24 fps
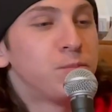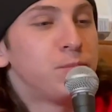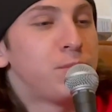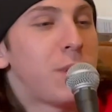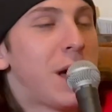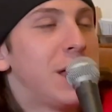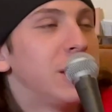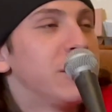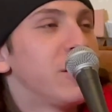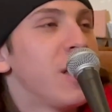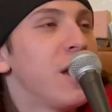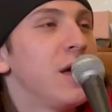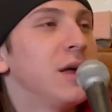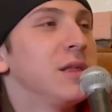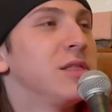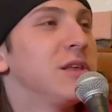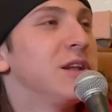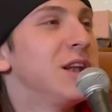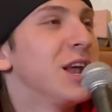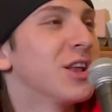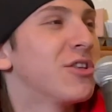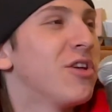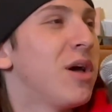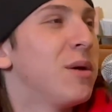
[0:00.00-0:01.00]
by the
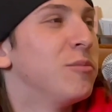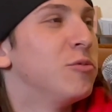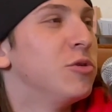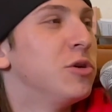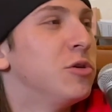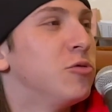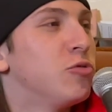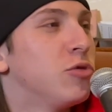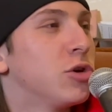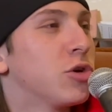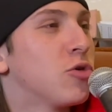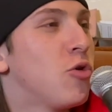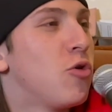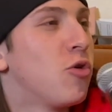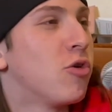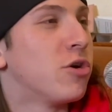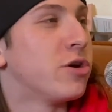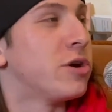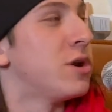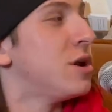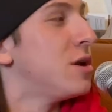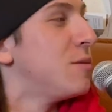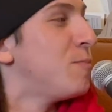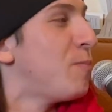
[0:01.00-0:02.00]
next time we
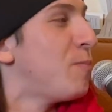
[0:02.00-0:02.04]
record,